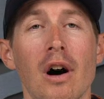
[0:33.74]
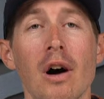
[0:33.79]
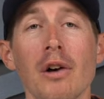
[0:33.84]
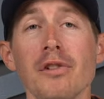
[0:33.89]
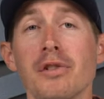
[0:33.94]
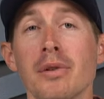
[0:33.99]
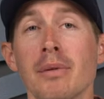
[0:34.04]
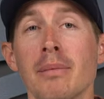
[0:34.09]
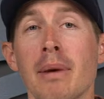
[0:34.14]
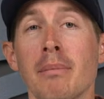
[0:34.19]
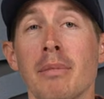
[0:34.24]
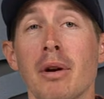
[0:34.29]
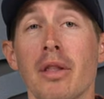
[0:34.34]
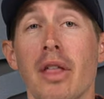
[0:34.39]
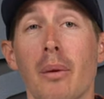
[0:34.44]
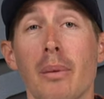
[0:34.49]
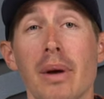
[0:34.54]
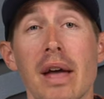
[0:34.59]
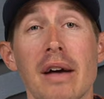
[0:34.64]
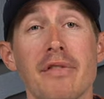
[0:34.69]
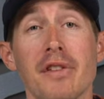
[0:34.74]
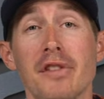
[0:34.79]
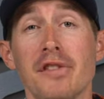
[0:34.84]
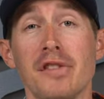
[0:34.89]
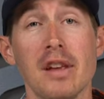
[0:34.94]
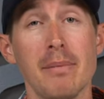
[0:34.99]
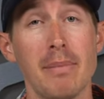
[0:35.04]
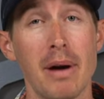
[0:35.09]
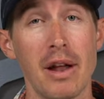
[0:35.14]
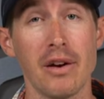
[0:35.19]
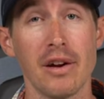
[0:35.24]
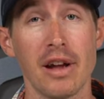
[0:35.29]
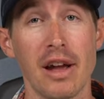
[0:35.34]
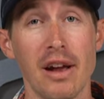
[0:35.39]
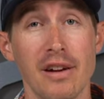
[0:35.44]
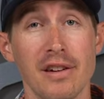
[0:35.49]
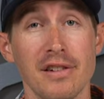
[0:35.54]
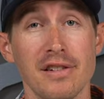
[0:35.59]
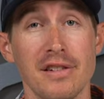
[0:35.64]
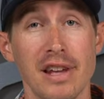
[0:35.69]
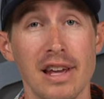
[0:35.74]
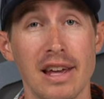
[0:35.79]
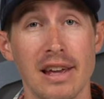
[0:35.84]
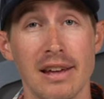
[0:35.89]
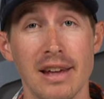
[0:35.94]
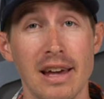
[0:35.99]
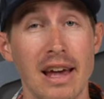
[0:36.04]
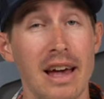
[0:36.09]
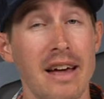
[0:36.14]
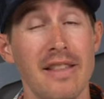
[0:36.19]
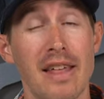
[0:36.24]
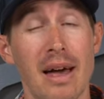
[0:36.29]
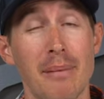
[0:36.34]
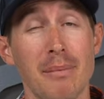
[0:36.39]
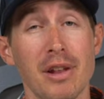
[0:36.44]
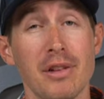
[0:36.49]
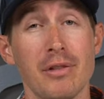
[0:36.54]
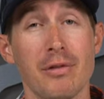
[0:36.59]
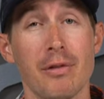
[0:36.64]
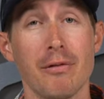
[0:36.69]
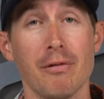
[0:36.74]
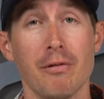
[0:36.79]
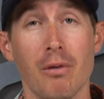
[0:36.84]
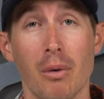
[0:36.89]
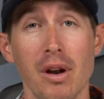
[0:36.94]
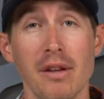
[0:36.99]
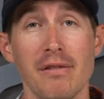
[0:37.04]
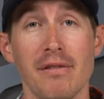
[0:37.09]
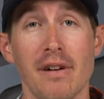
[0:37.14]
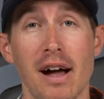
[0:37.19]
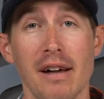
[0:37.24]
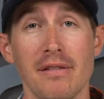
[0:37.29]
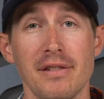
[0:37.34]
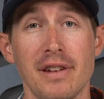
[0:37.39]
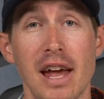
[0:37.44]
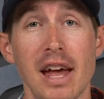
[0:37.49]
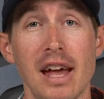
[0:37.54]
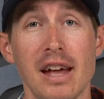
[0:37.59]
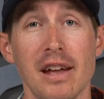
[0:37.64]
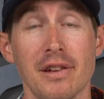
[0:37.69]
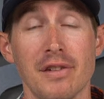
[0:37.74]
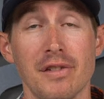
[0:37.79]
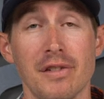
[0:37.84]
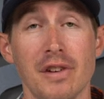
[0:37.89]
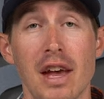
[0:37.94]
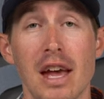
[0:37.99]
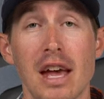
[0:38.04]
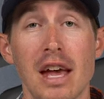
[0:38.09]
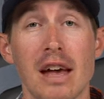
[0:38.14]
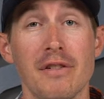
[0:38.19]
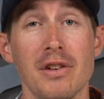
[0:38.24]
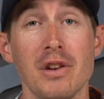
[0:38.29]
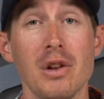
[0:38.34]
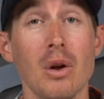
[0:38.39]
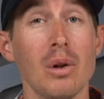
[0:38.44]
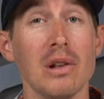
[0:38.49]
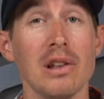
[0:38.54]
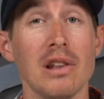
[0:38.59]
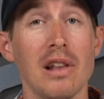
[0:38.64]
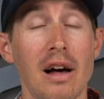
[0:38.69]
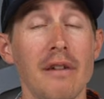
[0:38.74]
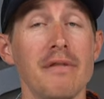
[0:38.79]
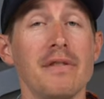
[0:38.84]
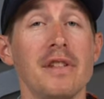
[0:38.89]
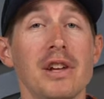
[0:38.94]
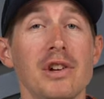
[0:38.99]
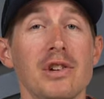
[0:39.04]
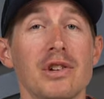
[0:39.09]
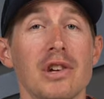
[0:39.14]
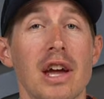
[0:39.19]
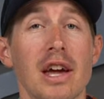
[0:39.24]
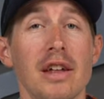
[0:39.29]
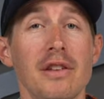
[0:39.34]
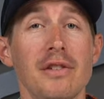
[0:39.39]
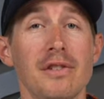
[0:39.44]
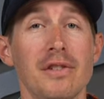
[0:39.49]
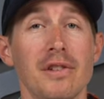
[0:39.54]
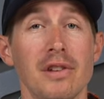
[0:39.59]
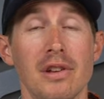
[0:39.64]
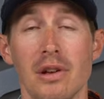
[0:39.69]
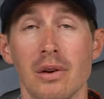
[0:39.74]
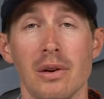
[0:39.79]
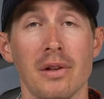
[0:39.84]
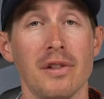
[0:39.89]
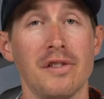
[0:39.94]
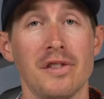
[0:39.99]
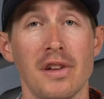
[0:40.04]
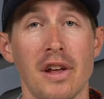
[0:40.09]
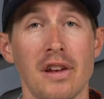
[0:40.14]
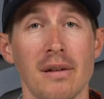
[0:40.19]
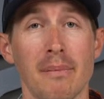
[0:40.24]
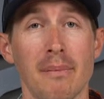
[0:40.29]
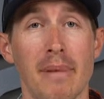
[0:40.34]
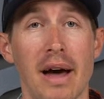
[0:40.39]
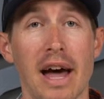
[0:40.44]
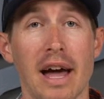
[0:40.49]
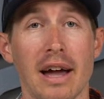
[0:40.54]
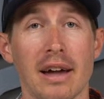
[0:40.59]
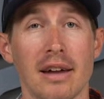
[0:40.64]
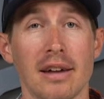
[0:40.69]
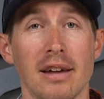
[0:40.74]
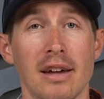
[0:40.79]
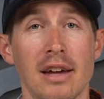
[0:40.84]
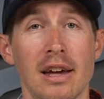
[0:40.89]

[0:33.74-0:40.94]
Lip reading: Also remember that we have the See Better guarantee. That means for 45 days, if you don't love these shades, you can send them back.